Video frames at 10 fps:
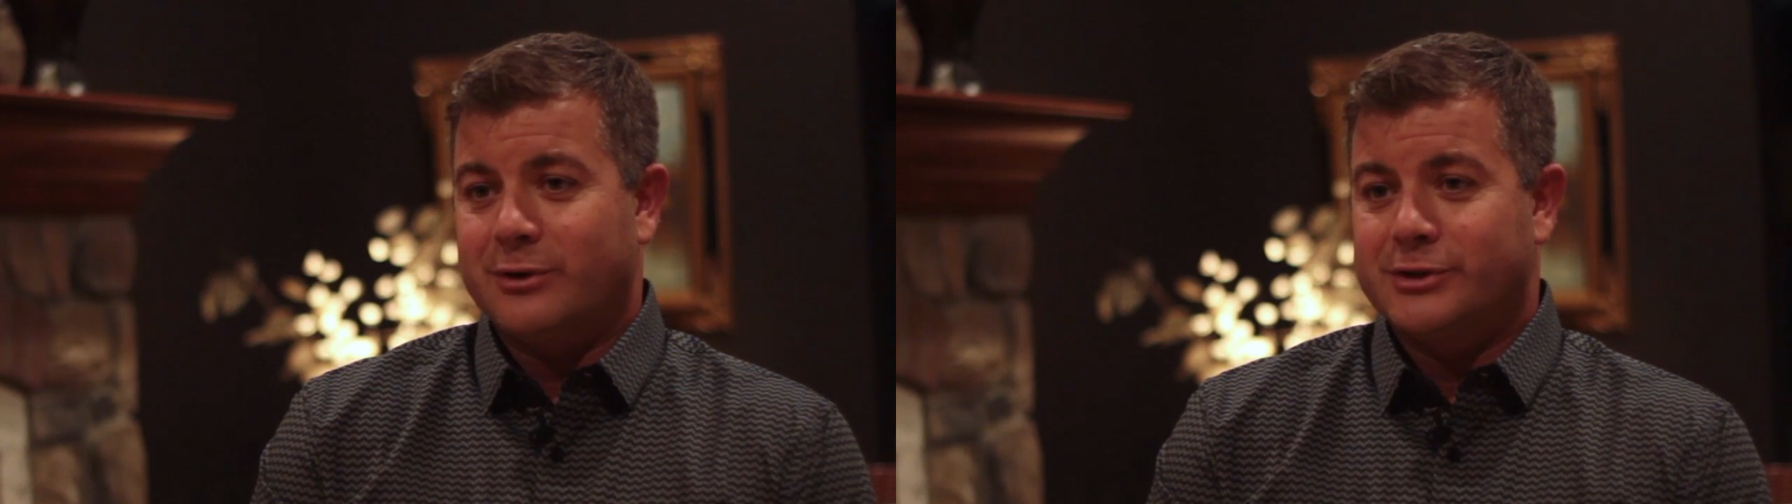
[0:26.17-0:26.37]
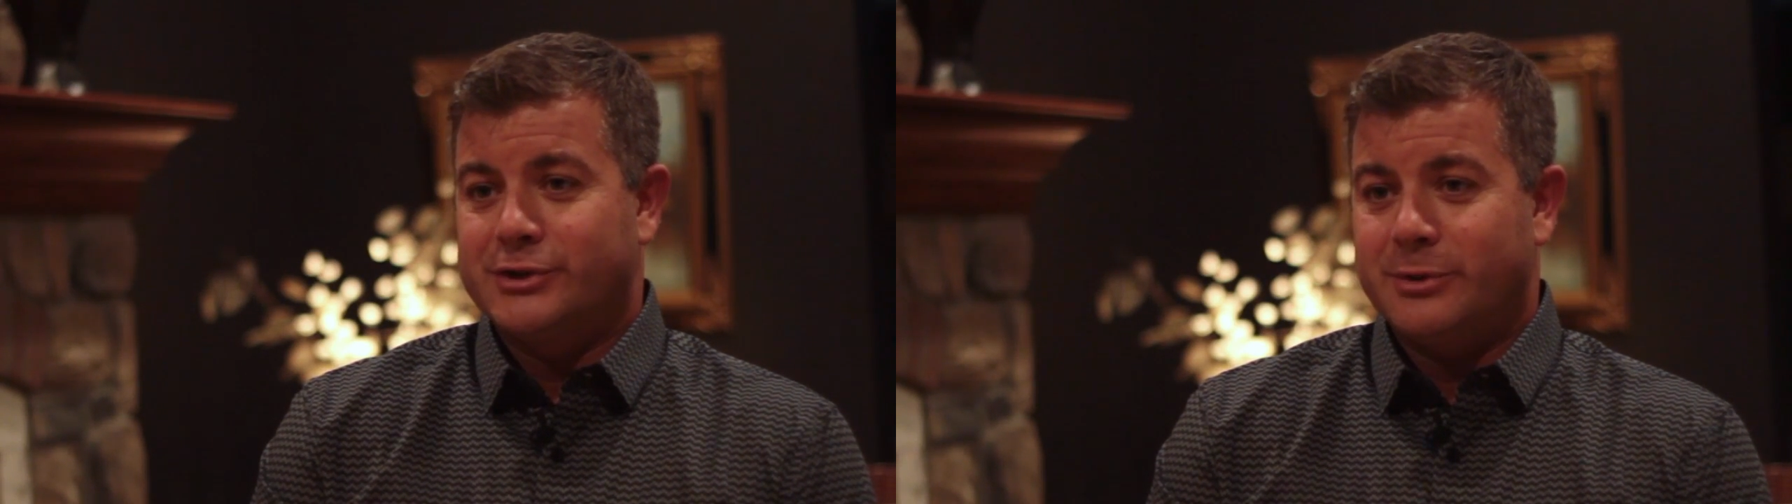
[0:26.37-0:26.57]

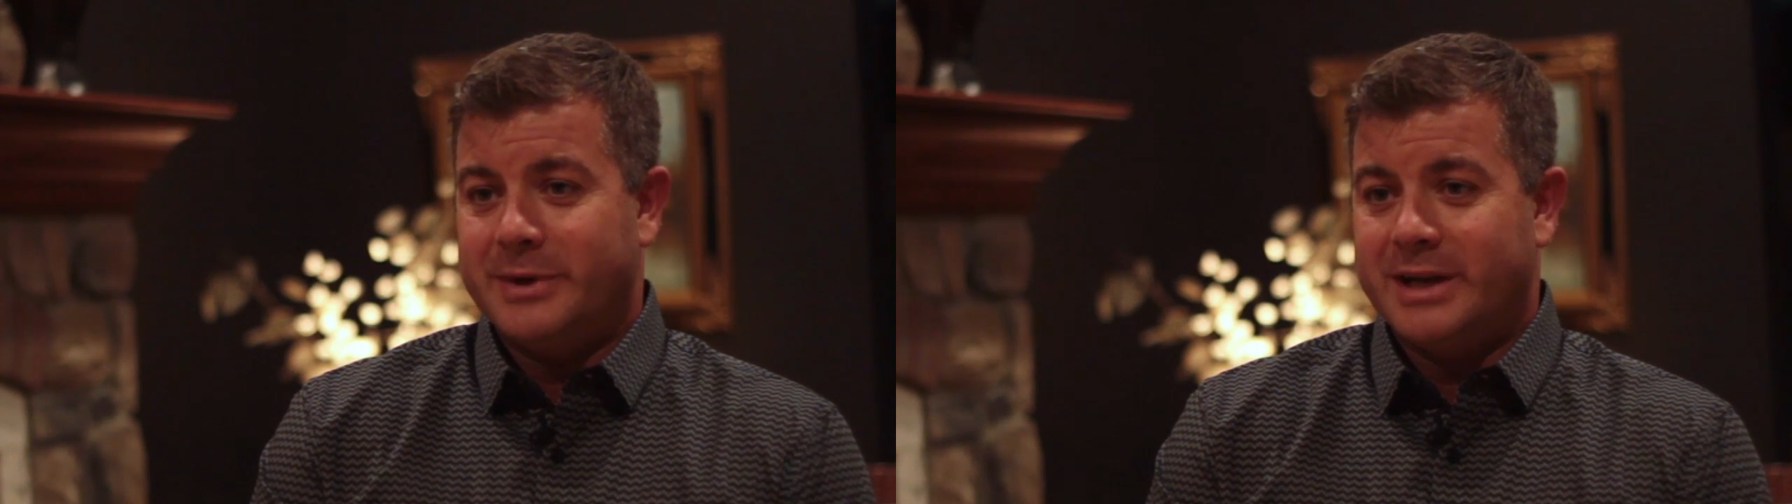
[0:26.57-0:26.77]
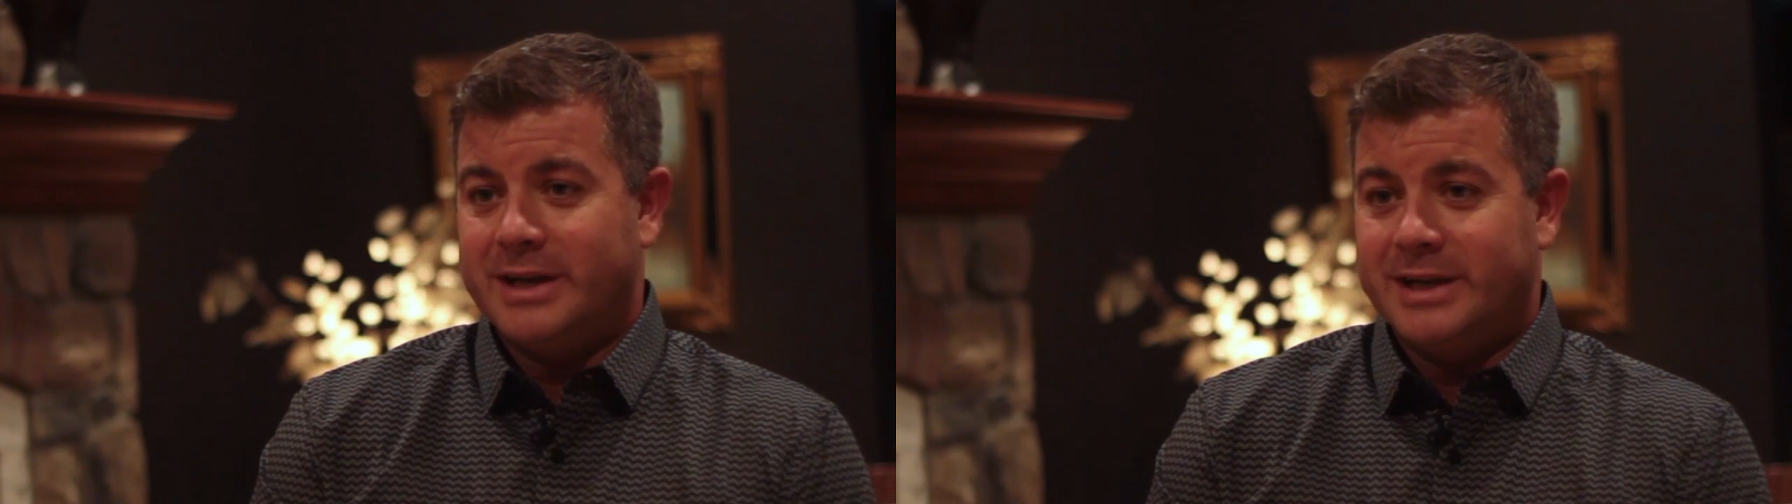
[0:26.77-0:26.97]
there are so
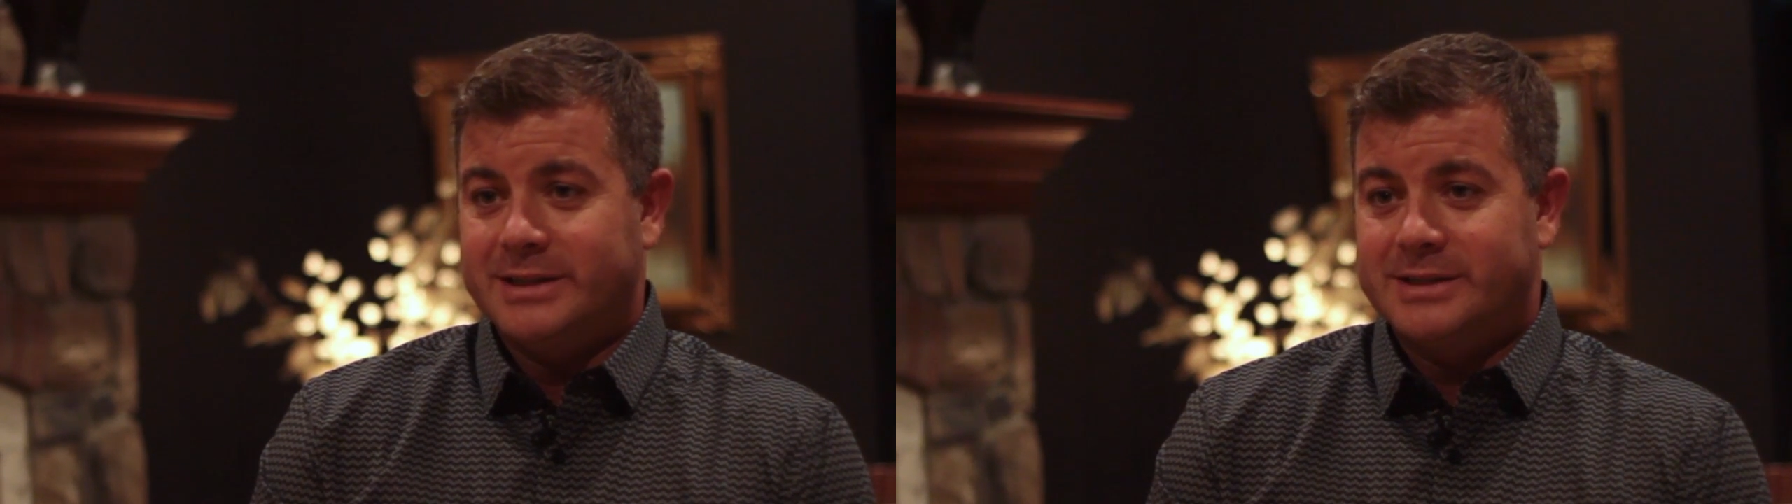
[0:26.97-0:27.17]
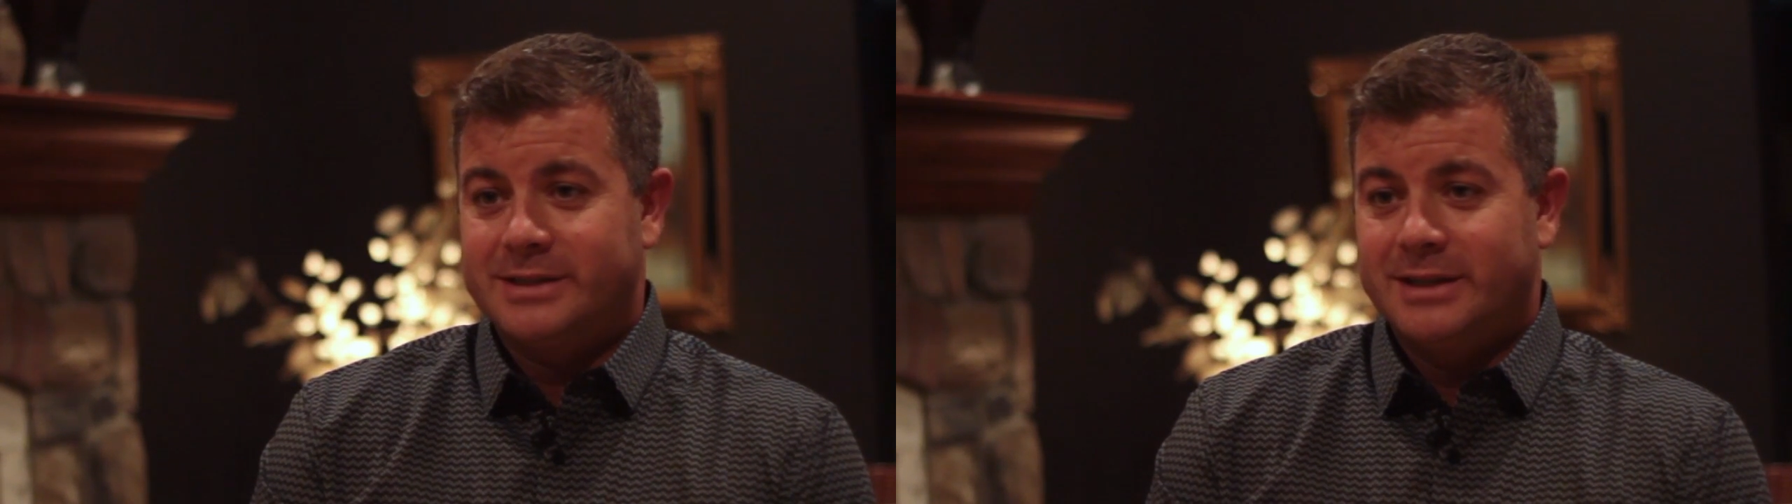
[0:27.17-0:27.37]
many
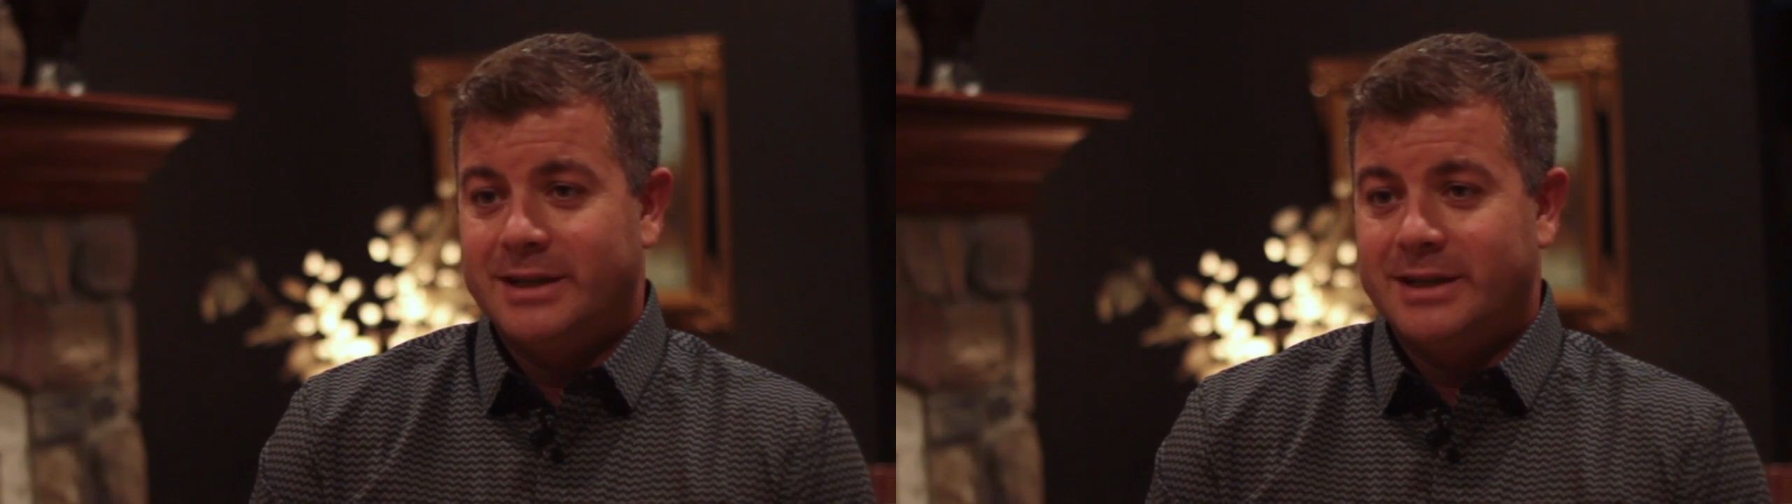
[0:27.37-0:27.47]
needs,"